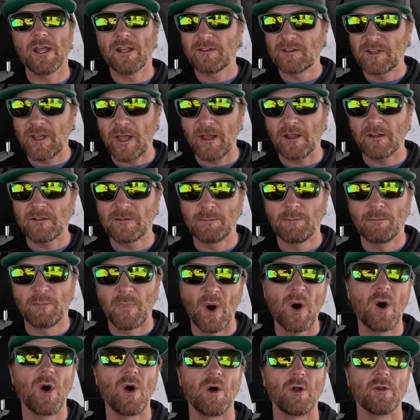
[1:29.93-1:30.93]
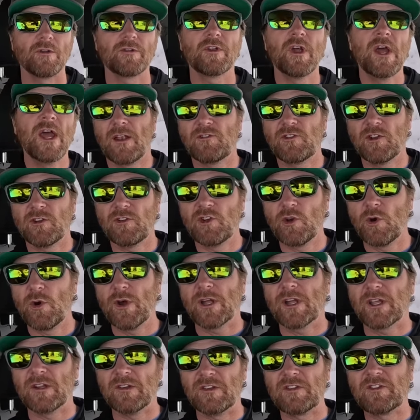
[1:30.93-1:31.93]
It takes balls. And to do
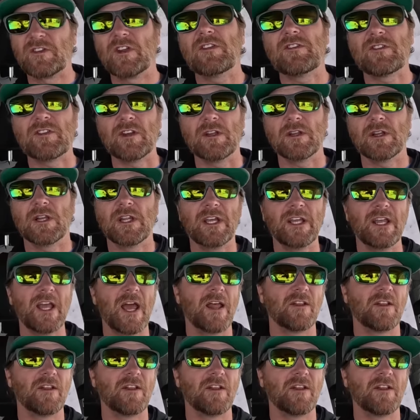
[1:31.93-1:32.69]
it consistently